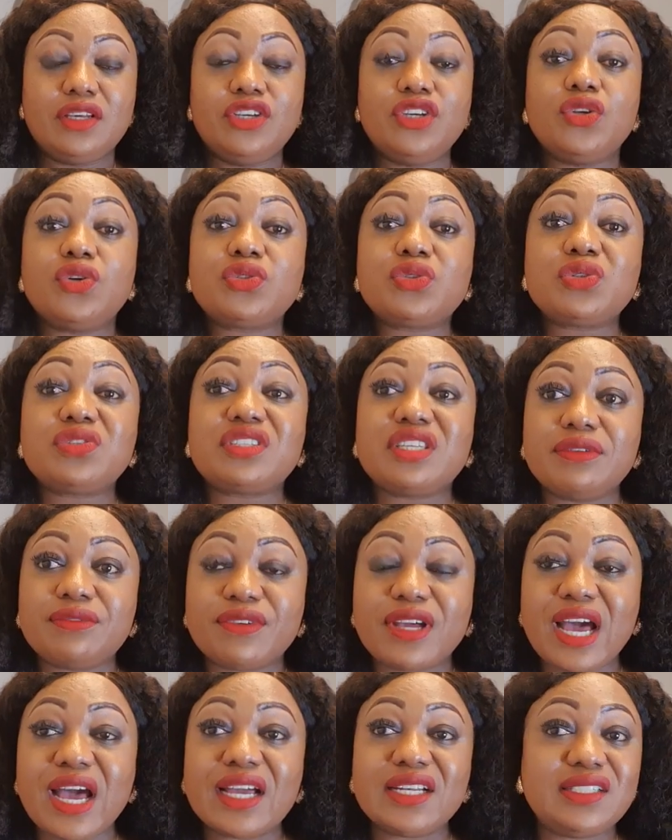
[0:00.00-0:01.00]
you know, to
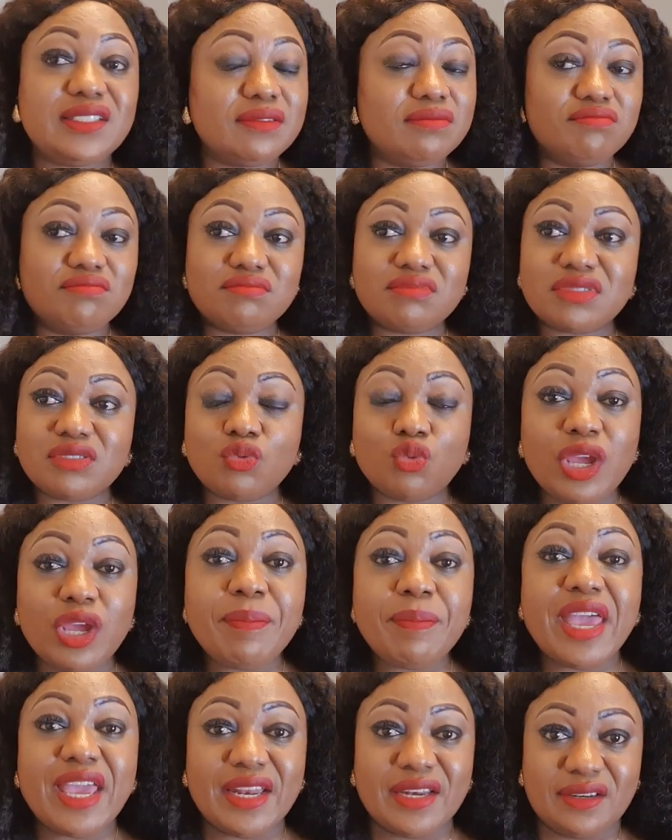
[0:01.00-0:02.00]
safeguard
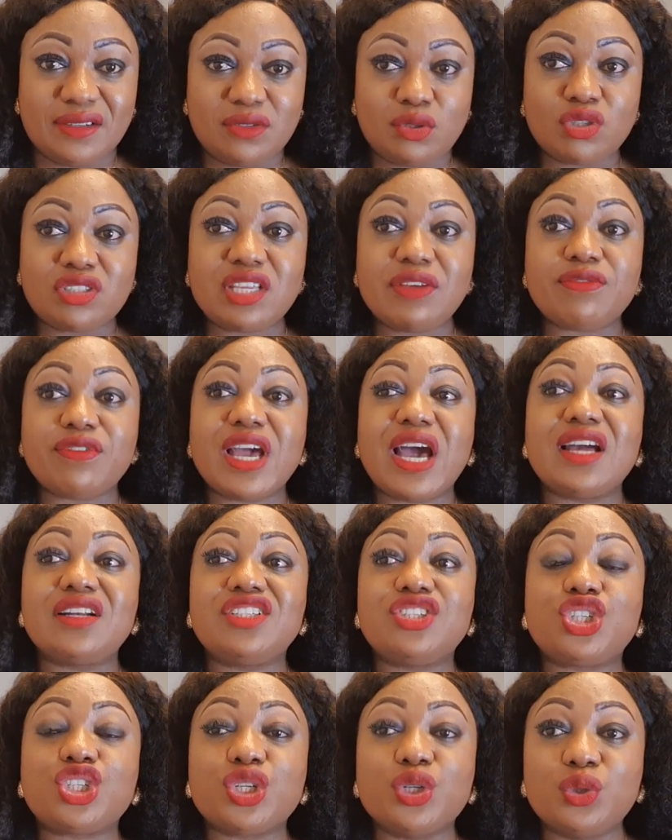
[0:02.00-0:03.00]
women, to
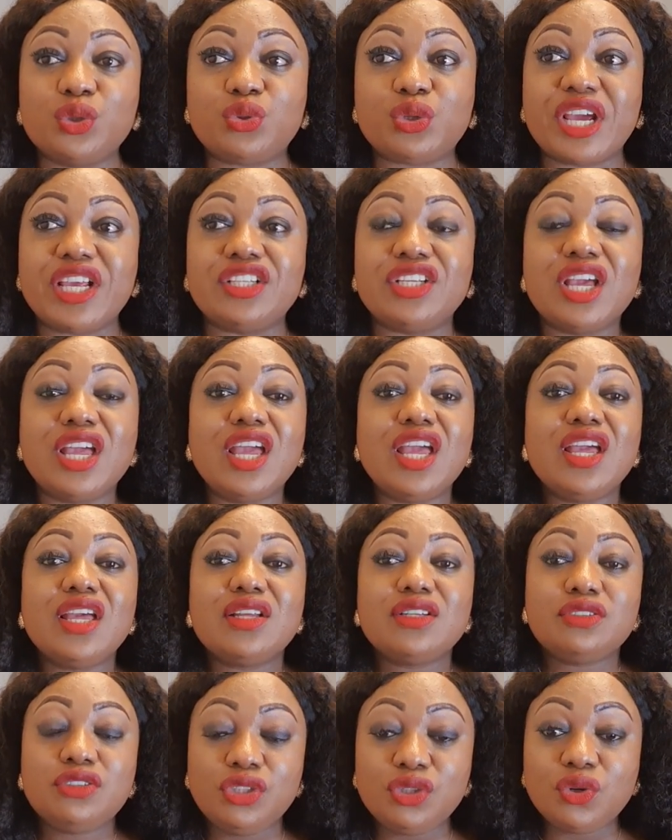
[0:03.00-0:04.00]
safeguard children,
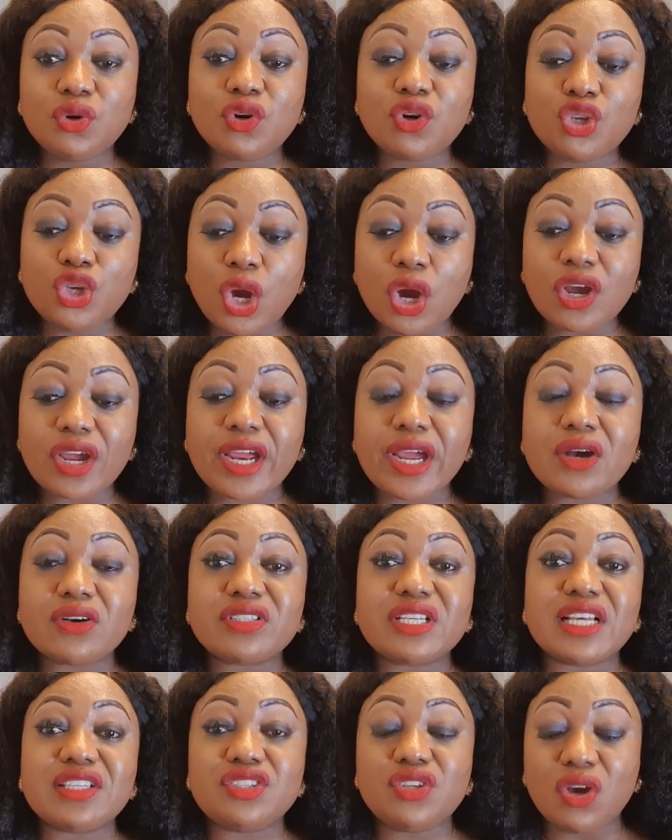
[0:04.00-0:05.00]
you know, young
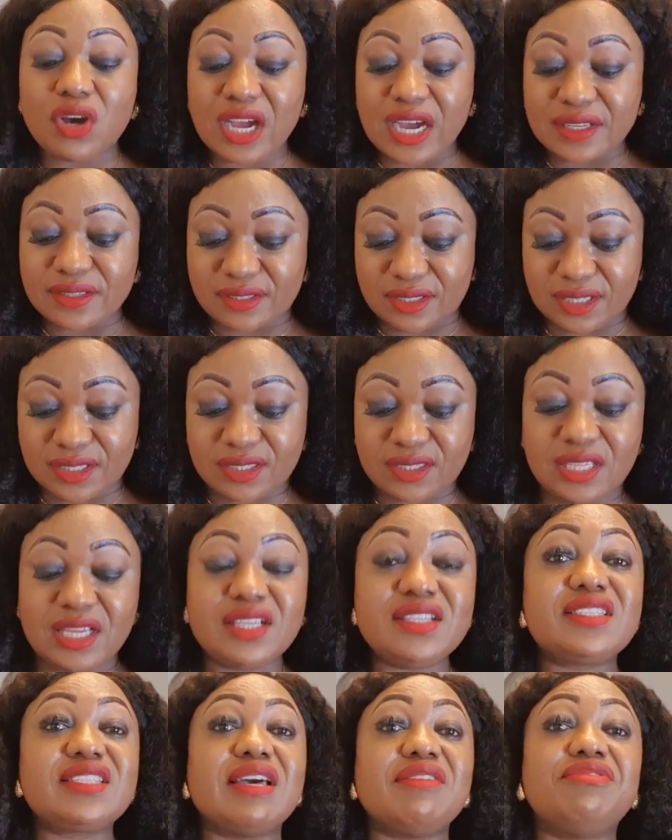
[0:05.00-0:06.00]
girls as young as
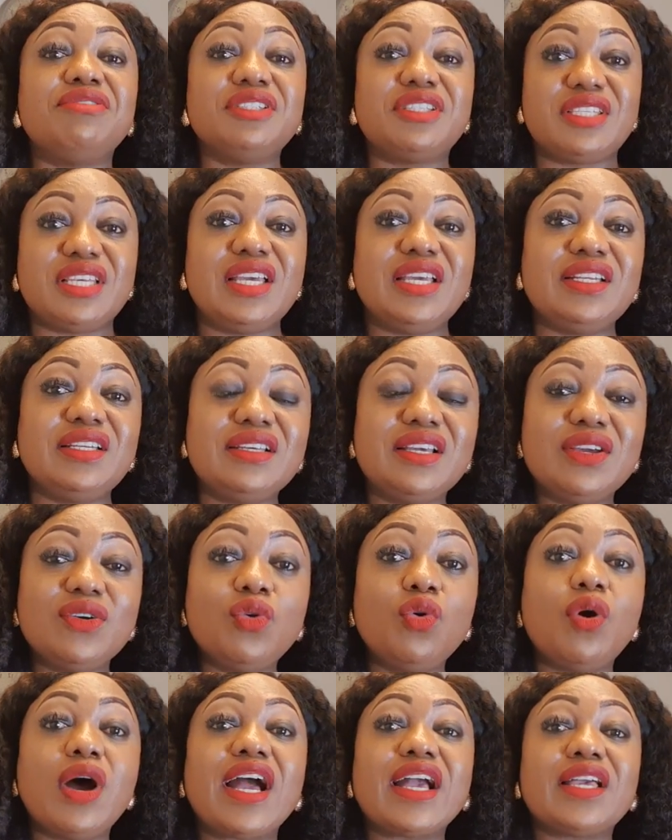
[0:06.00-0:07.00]
16, 17
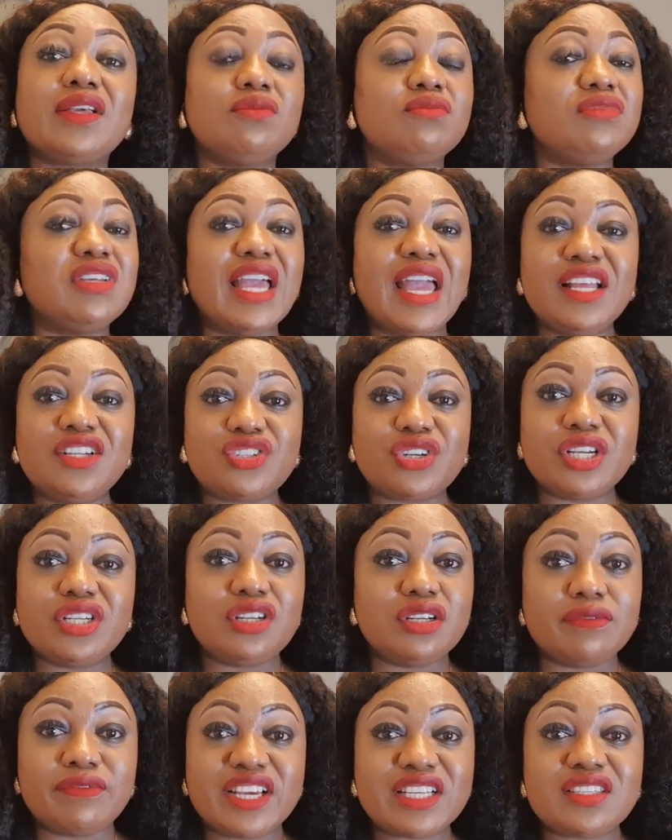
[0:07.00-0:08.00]
who are
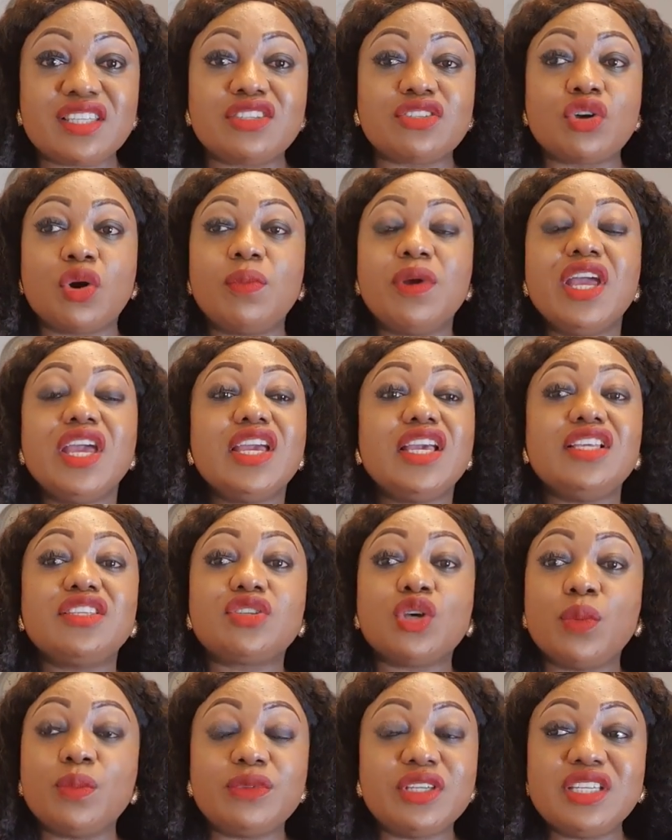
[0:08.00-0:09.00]
entering university. So in
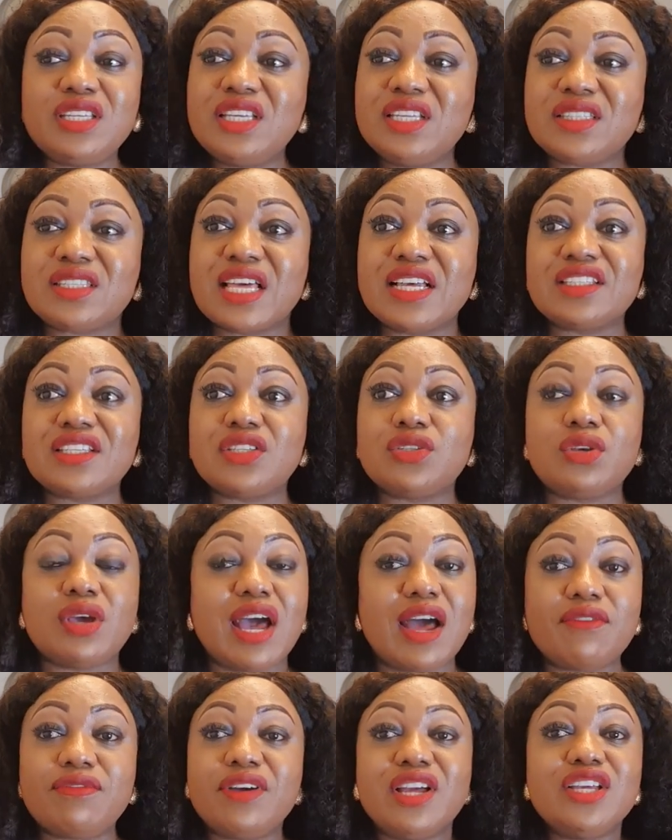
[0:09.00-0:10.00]
some instances you
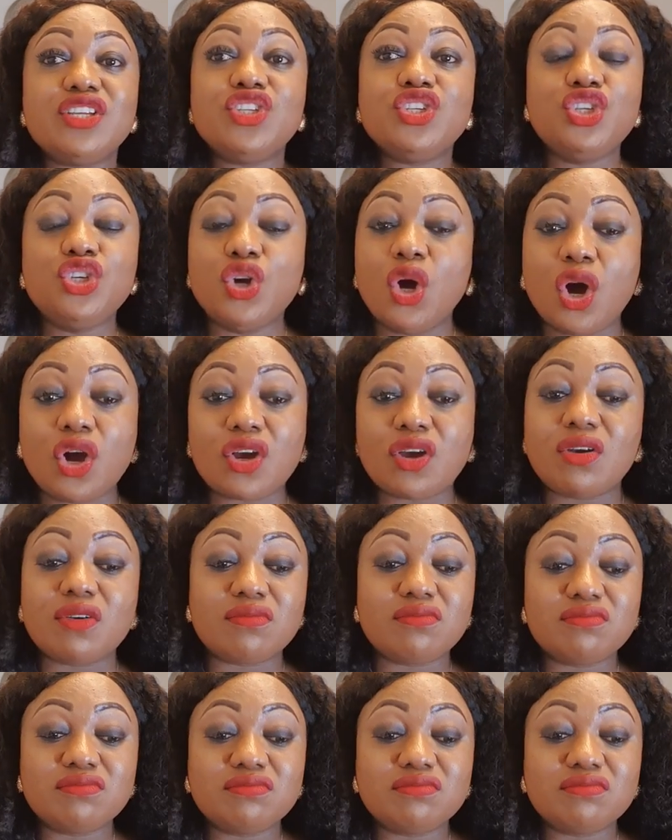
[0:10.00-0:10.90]
have young,